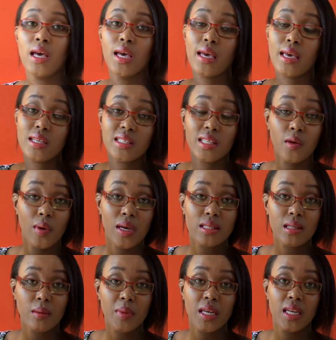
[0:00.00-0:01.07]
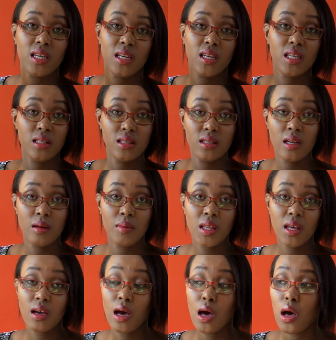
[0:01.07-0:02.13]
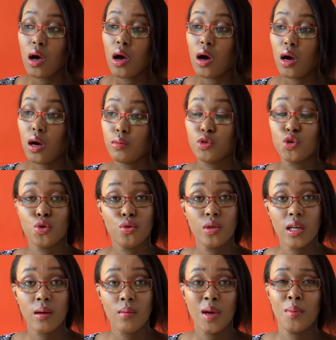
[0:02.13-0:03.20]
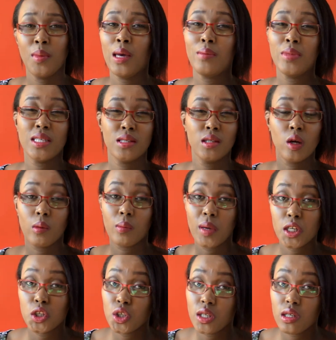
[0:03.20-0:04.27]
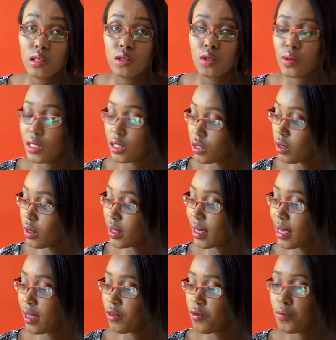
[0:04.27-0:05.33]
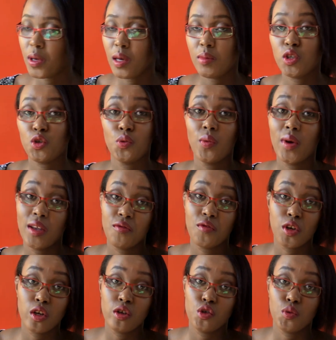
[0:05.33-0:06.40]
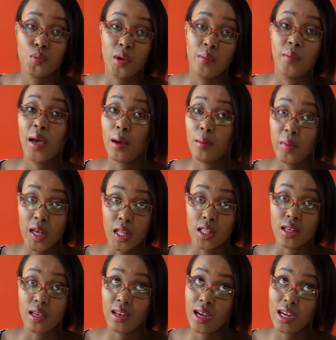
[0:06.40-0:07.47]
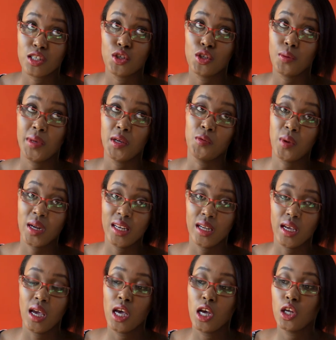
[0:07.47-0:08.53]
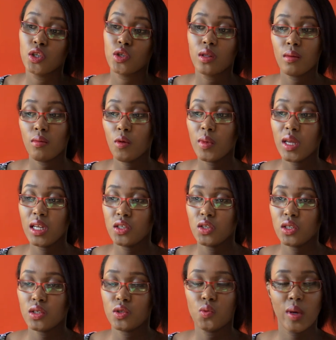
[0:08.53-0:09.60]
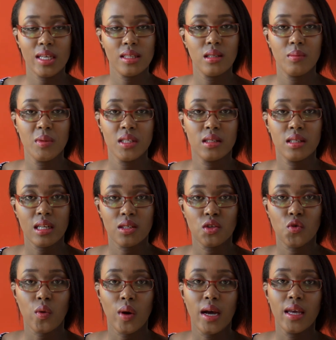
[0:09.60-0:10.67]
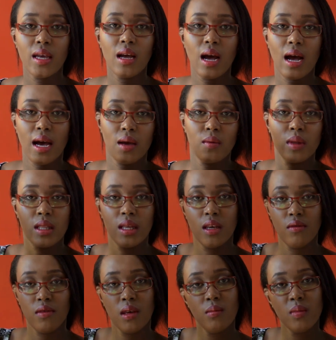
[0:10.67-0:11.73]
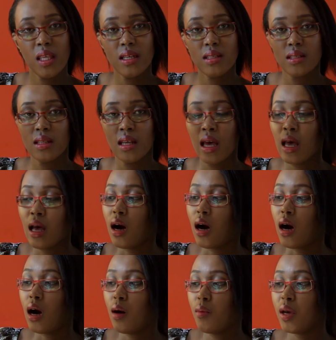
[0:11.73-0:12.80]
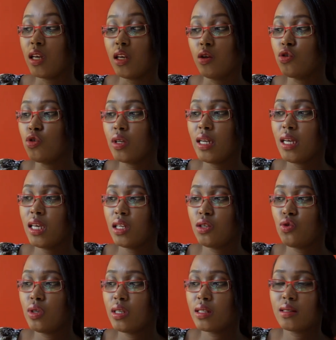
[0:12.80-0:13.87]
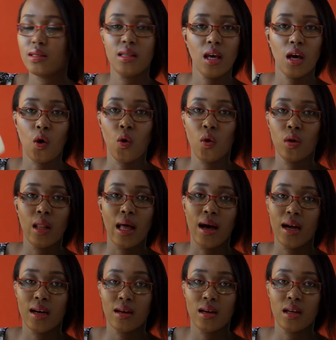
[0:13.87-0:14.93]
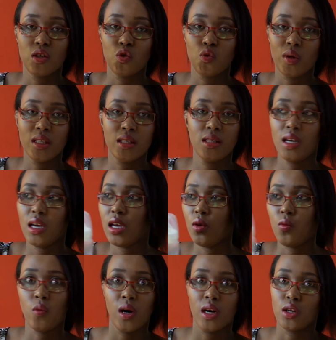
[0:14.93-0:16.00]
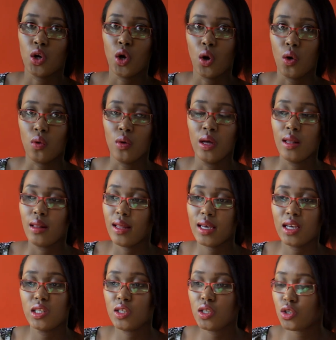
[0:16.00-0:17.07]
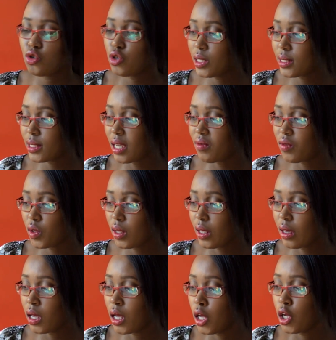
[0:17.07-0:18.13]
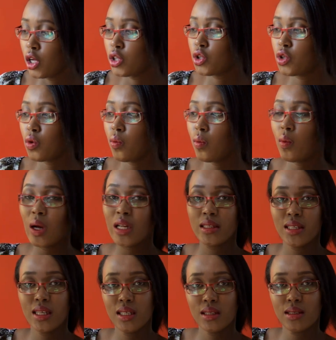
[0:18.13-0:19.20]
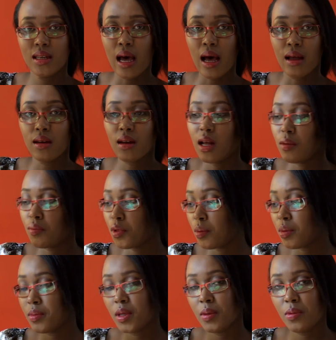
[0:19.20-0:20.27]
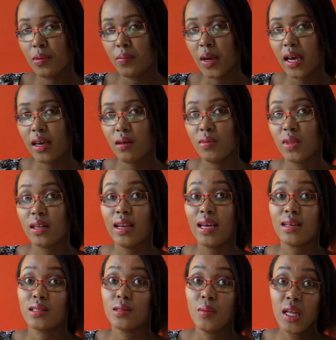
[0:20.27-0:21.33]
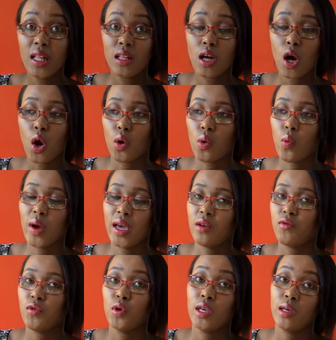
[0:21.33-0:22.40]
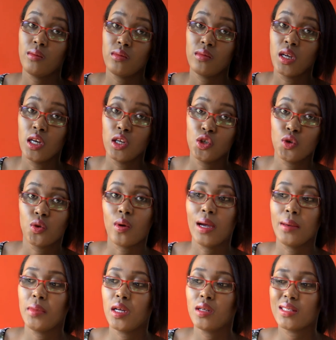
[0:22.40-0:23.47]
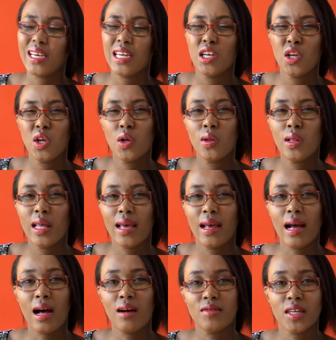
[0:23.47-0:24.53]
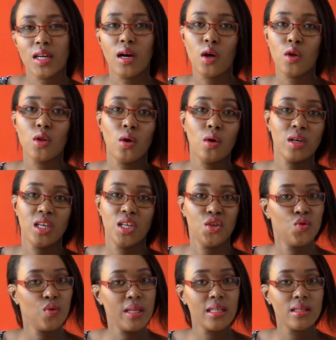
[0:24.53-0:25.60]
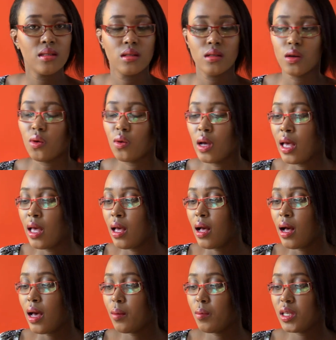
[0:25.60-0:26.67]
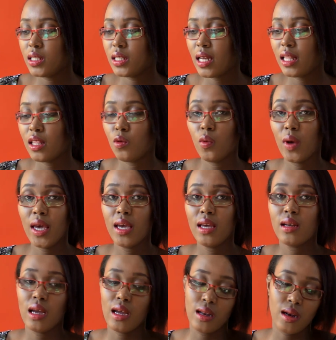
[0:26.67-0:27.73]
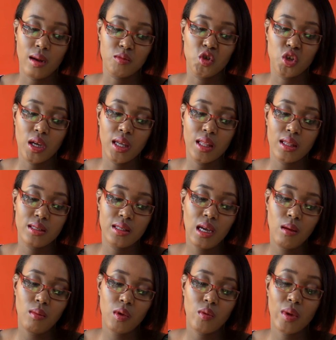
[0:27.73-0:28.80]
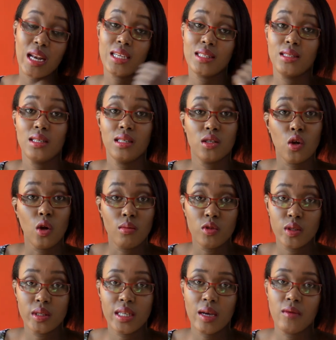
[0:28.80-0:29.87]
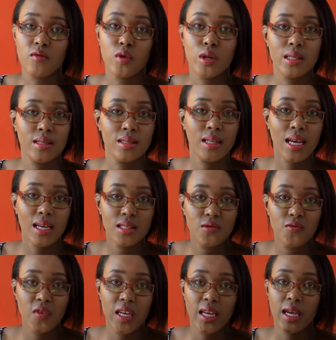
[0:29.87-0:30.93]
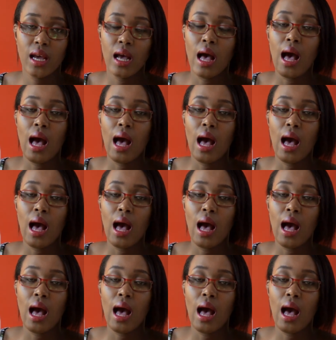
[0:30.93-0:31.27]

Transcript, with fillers: in case he wakes up and he needs something um, to drink, my baby is not patient, so he's not the kind of baby to wait for you to prepare milk. It has to be ready. So the moment he just wakes up and starts crying, I will give him this. Um, and usually he drinks the whole one hundred twenty in one go, like he just drinks everything. So once he's done, I'll probably prepare him the next milk or wait for him to cry, because I know like after how long he drinks, so I basically wait and I'm checking the time, and when I see it's almost time for his next feeding,